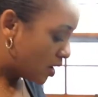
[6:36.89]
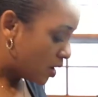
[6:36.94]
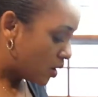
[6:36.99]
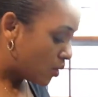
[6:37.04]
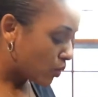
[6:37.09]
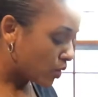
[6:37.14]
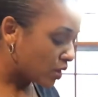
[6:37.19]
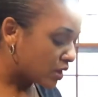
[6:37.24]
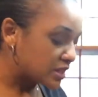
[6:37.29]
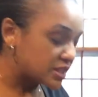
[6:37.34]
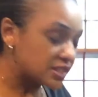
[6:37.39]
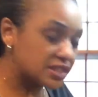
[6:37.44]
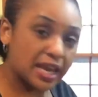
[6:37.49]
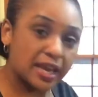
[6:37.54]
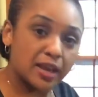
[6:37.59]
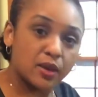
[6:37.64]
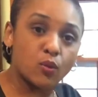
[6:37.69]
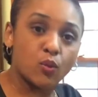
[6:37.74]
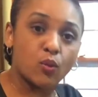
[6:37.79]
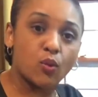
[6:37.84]
We're going to
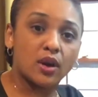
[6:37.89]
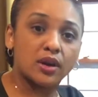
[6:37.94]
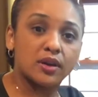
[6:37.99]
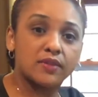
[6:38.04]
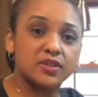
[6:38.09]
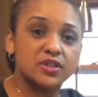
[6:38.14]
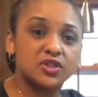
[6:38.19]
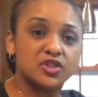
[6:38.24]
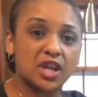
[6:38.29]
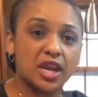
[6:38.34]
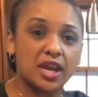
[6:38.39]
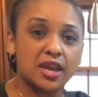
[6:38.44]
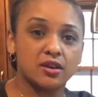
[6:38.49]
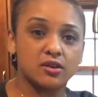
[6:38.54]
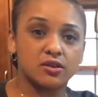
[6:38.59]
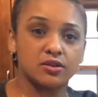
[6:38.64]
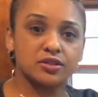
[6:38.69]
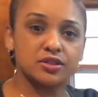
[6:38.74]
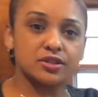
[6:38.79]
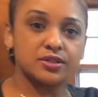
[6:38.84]
take one of the
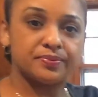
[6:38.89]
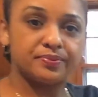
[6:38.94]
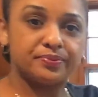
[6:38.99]
shells.